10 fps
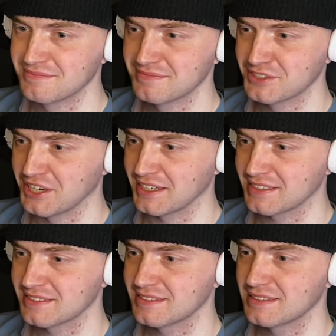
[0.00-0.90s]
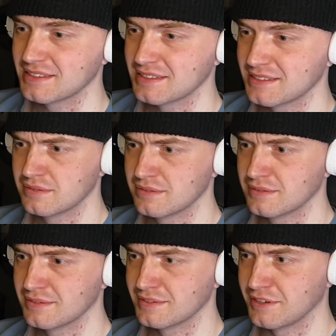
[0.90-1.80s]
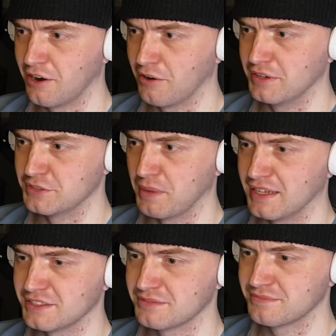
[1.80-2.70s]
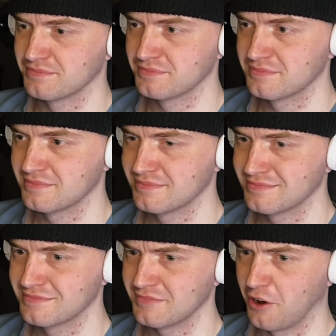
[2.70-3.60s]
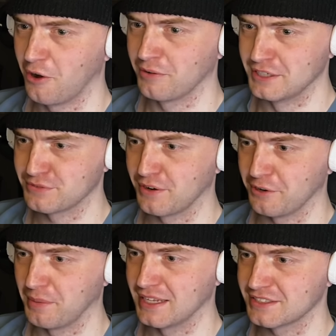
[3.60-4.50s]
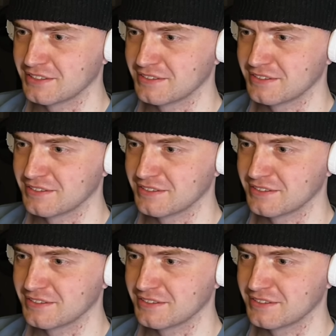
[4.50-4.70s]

Sick. Oh, he's mad. Oh, he's very mad.